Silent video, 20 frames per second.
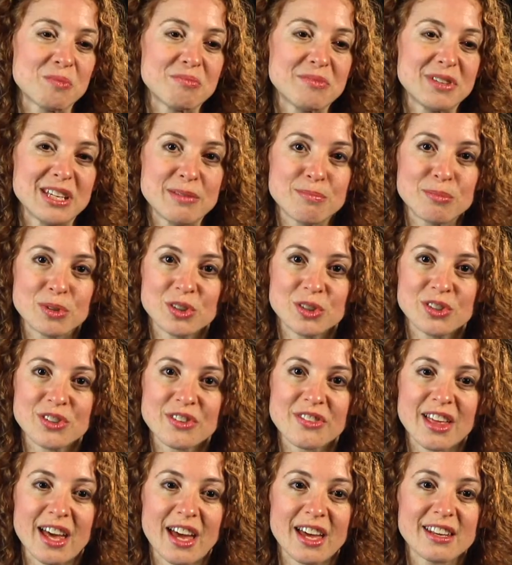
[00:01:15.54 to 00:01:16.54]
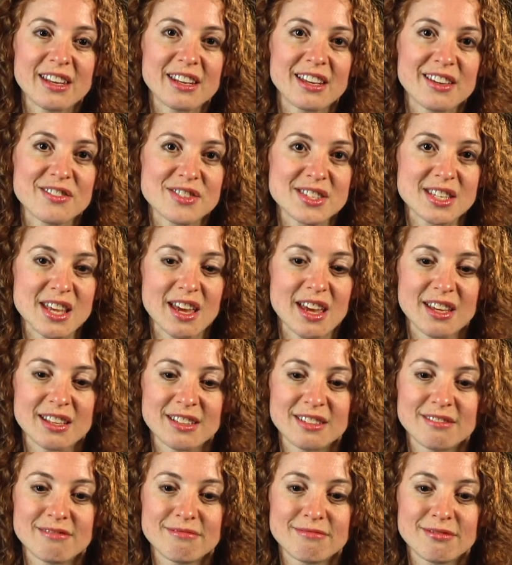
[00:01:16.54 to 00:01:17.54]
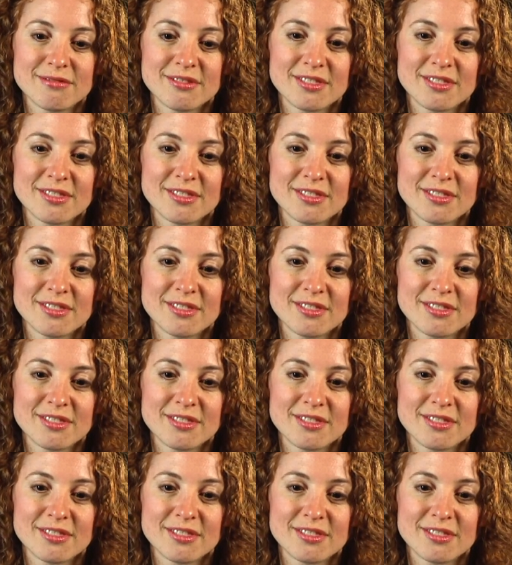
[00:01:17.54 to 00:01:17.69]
people that have said,